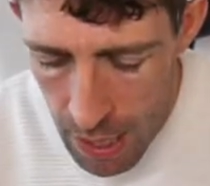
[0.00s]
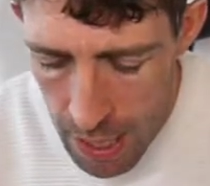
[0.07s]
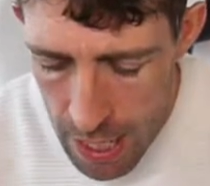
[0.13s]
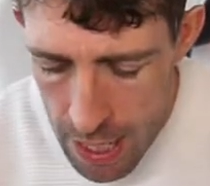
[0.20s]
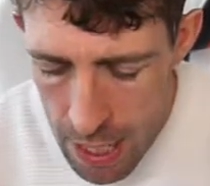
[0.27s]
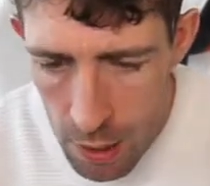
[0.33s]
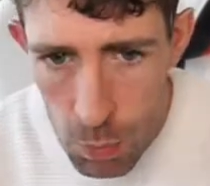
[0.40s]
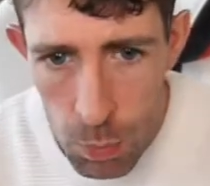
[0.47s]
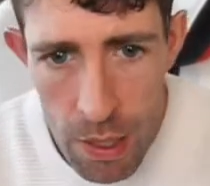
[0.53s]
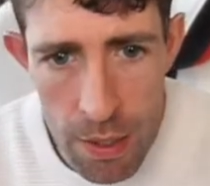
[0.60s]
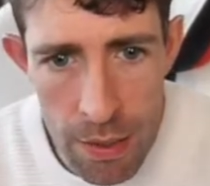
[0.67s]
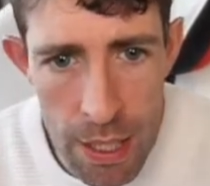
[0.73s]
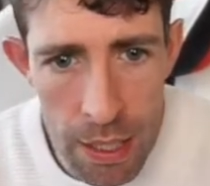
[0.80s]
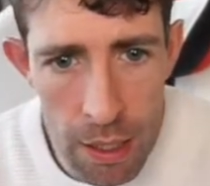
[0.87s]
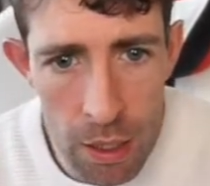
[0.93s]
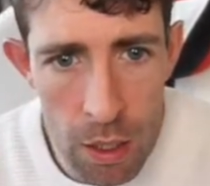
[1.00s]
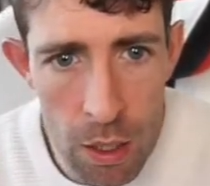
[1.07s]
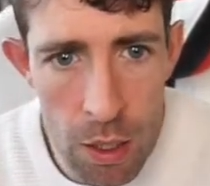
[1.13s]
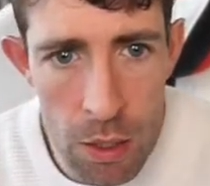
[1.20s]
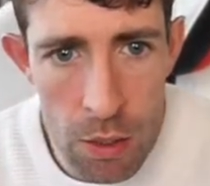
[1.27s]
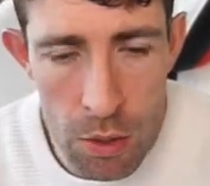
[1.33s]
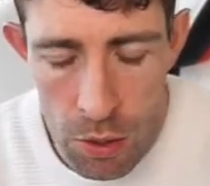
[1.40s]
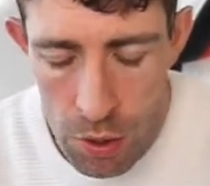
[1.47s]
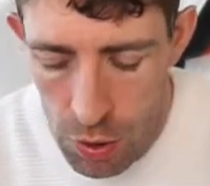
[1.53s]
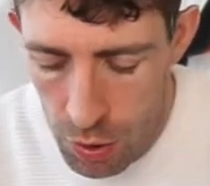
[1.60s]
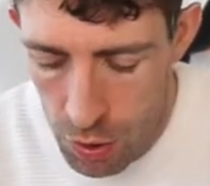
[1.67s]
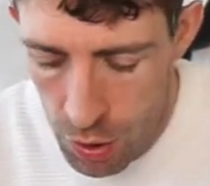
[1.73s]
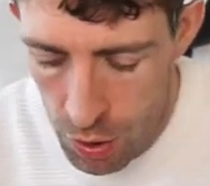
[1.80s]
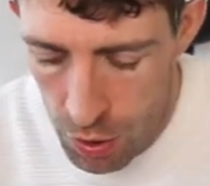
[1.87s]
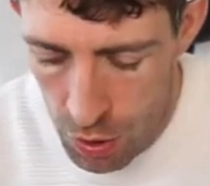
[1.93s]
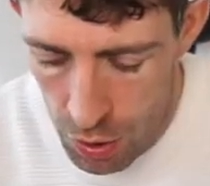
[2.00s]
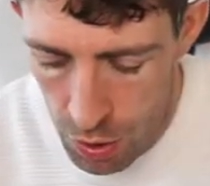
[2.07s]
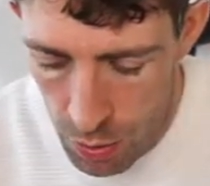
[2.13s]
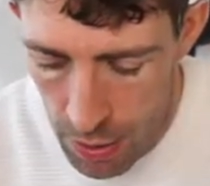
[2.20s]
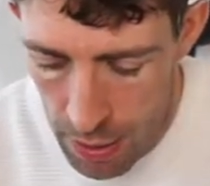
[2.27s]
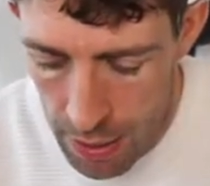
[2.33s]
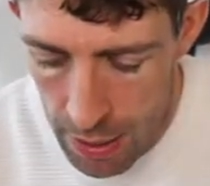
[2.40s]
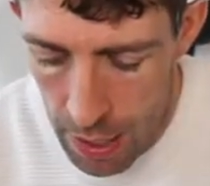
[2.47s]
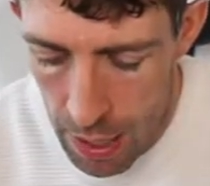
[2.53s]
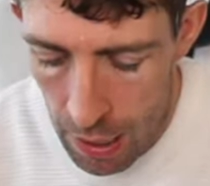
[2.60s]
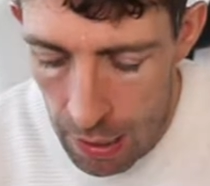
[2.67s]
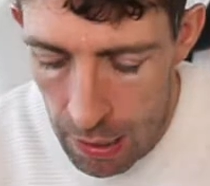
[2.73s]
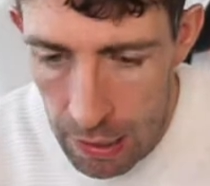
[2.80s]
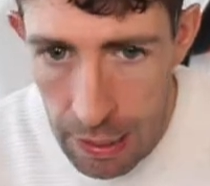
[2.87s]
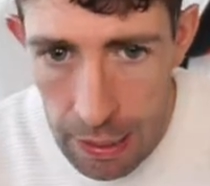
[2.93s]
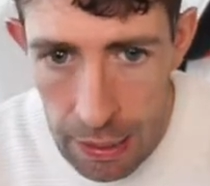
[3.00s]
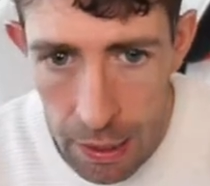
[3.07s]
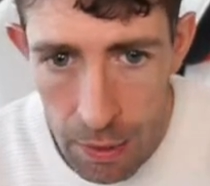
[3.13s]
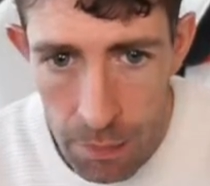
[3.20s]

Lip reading: and we're then going to just do a link